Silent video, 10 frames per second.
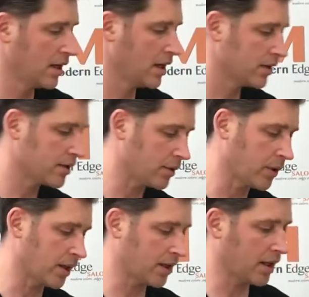So we're
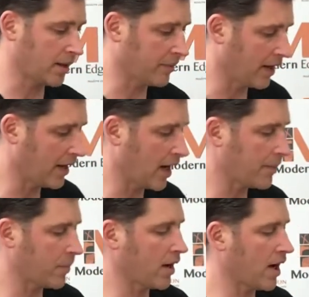going to come
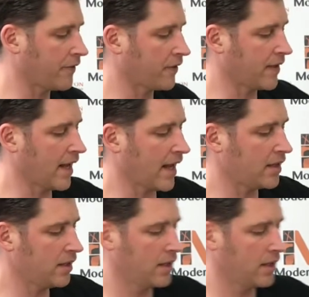up off of the head.